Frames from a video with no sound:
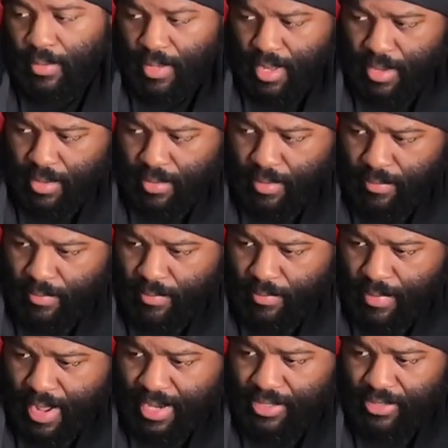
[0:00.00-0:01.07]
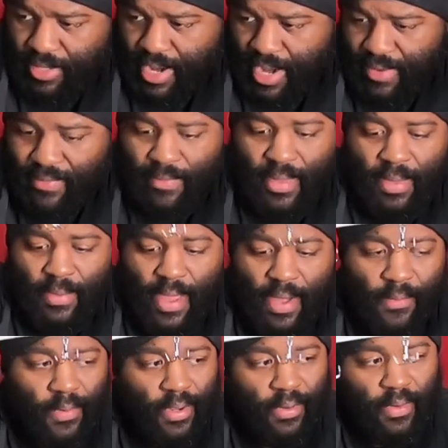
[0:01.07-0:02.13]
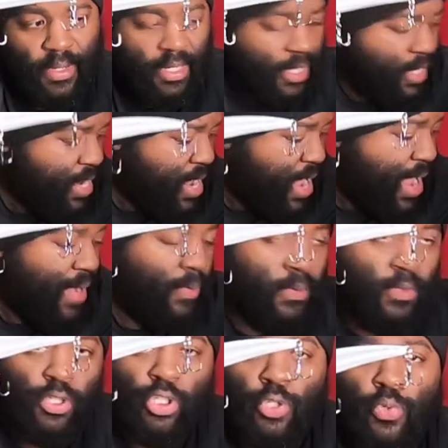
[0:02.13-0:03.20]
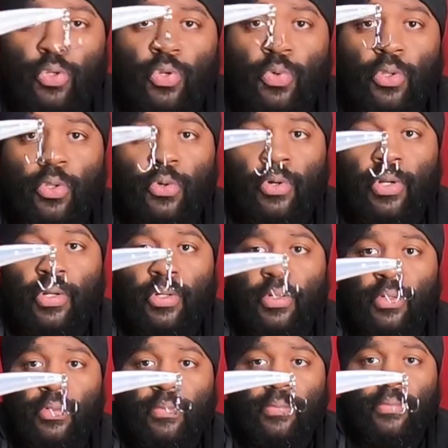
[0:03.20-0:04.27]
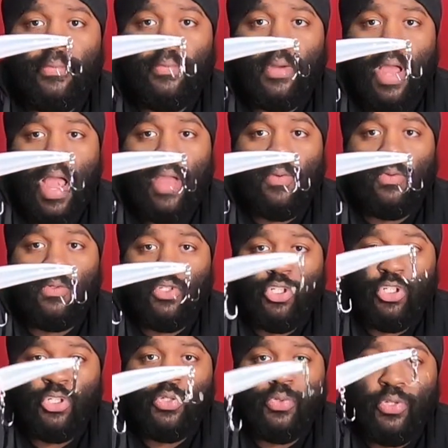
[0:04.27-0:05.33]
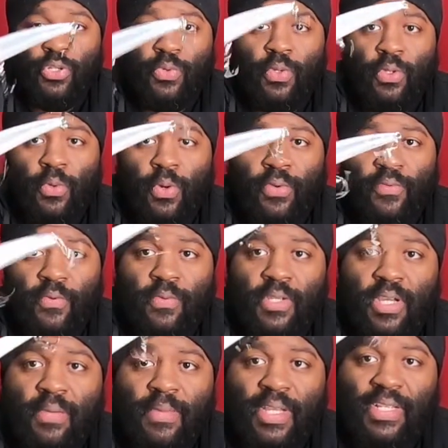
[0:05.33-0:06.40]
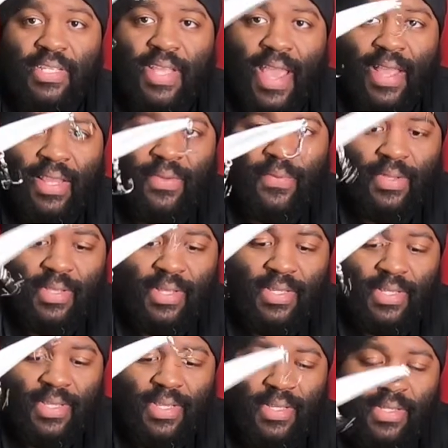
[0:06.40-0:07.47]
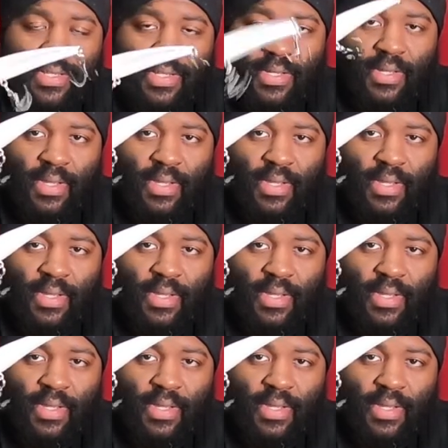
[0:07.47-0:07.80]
Yeah, actually not even maybe, I will shoot you a lure. I will shoot you a lure if you tell me exactly what this is.